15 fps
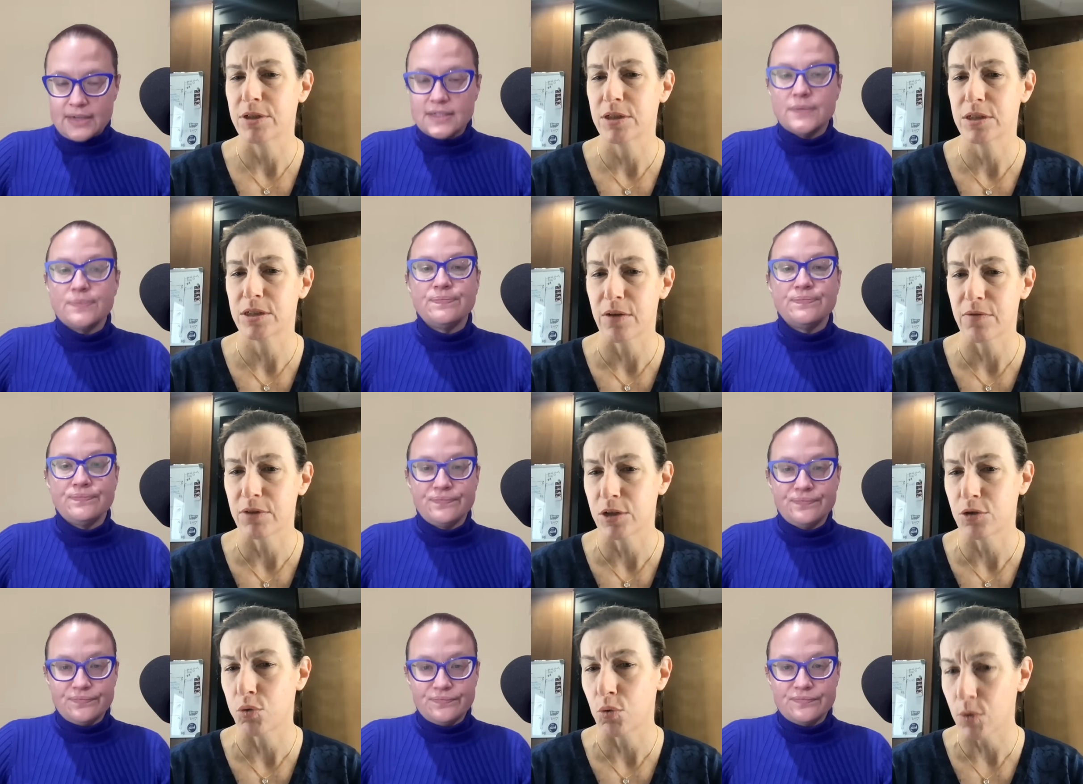
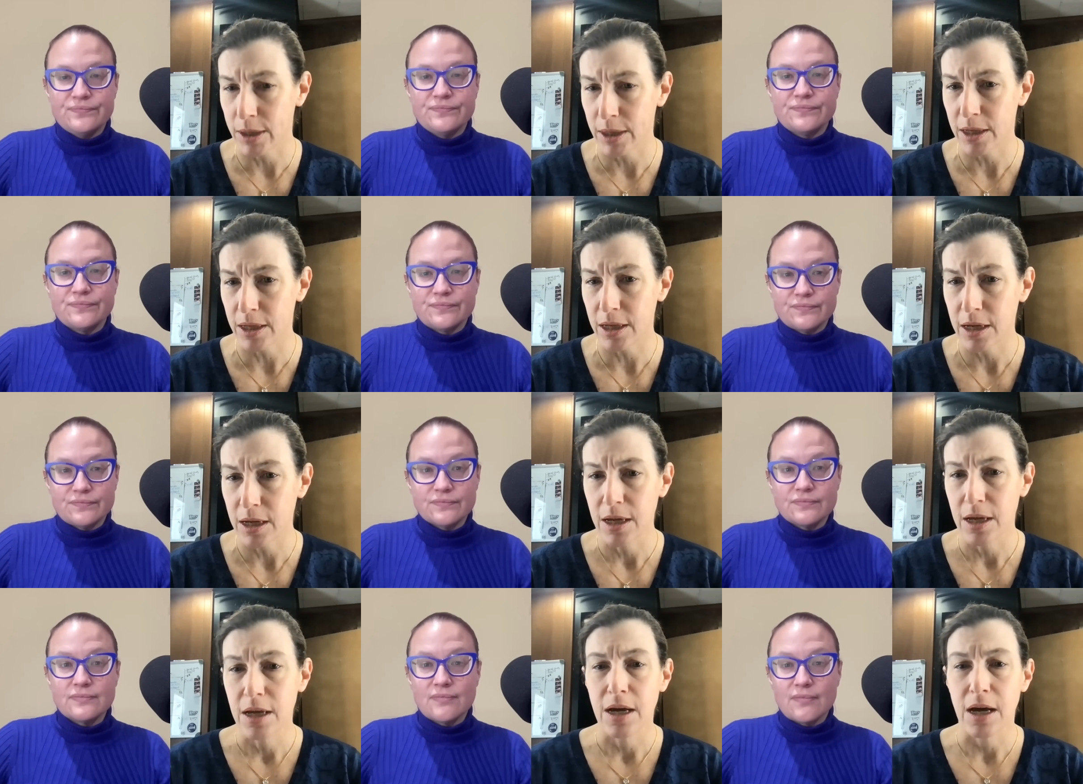Speaker 1: 70 20
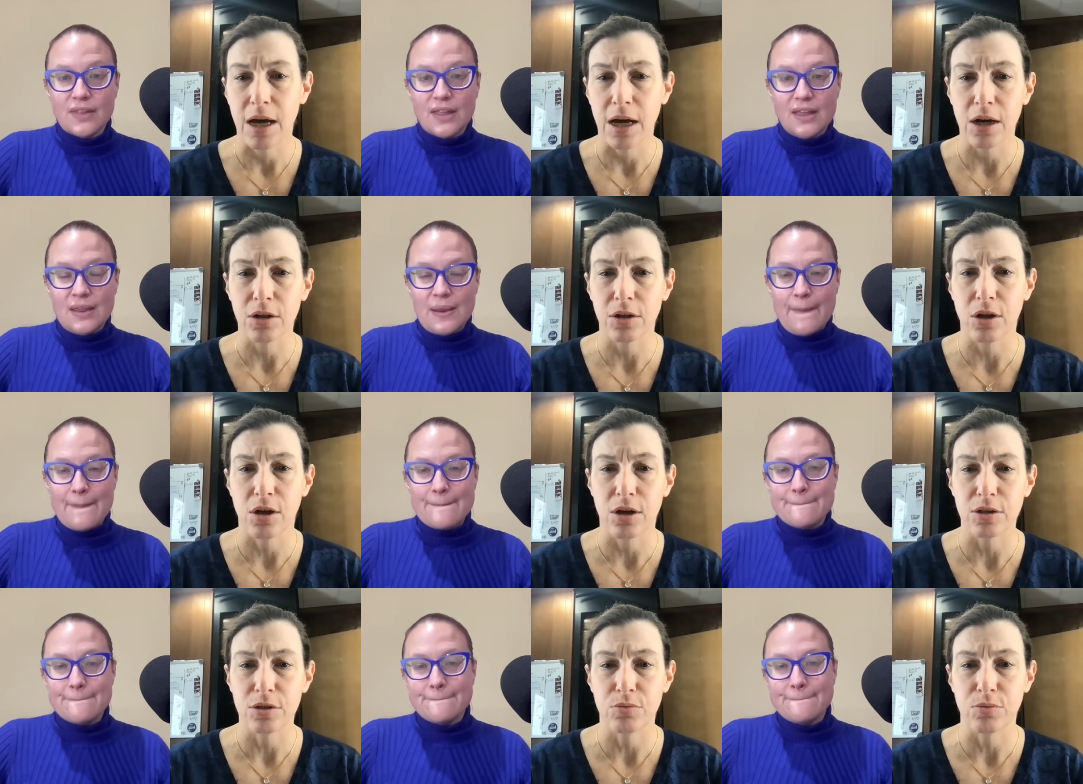uh,
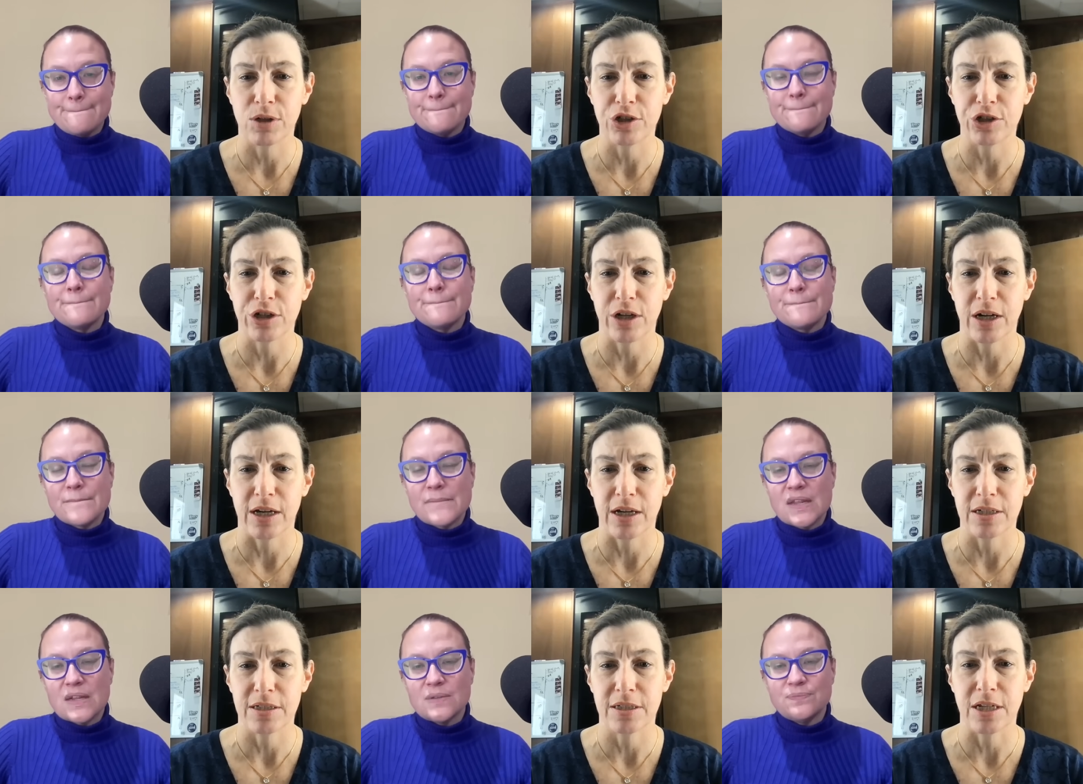clause, which
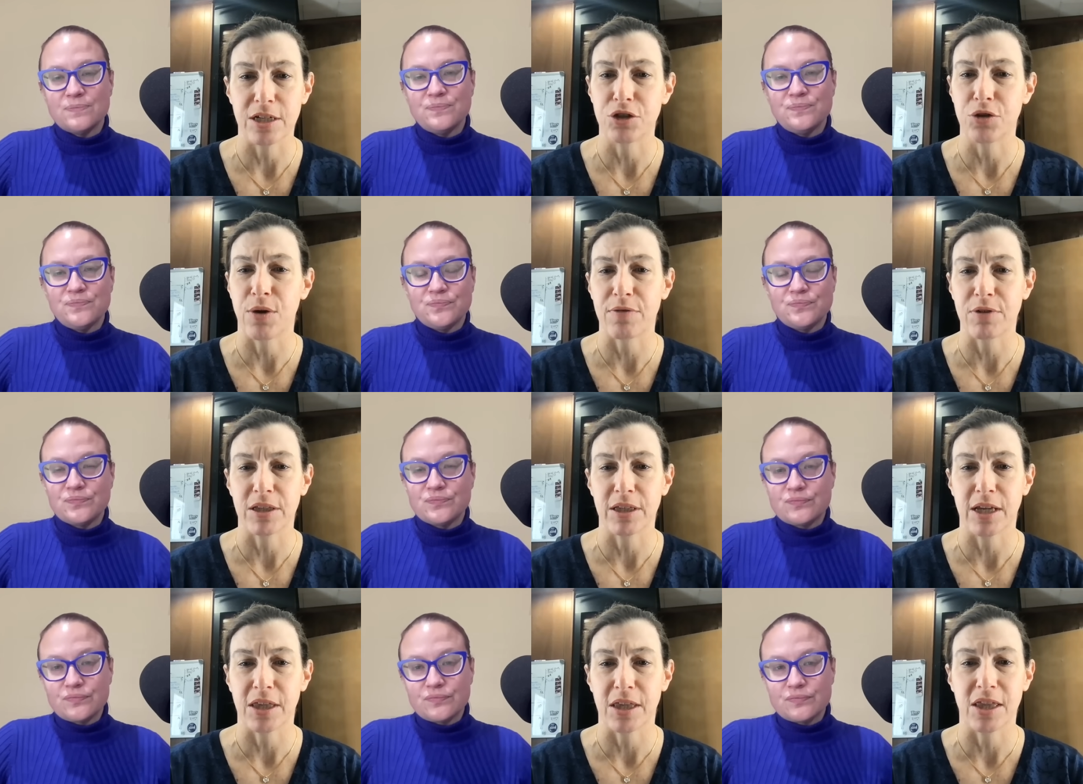uh, says you have to
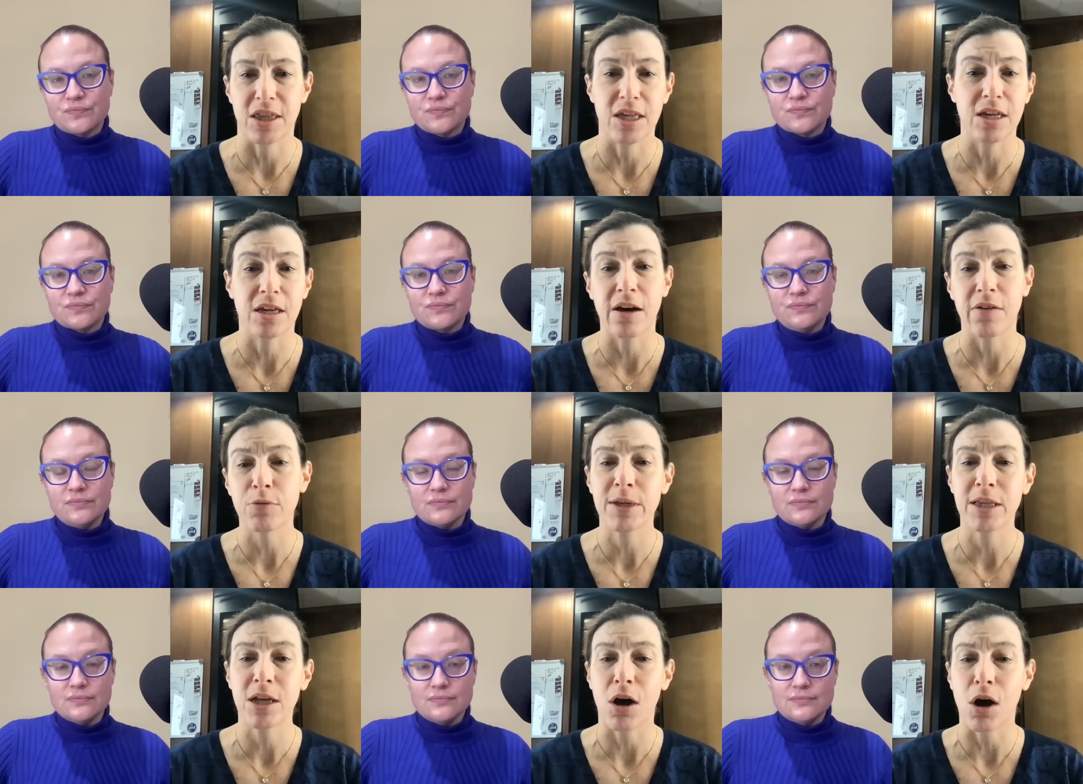let the
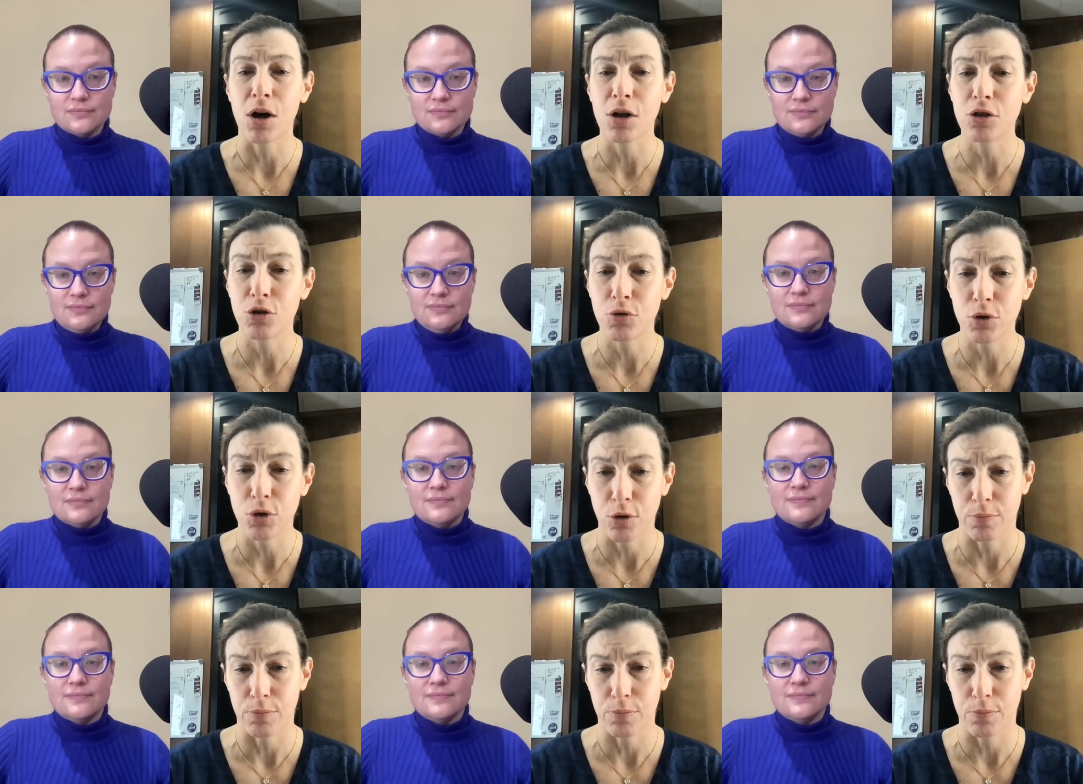government onto mm-hmm.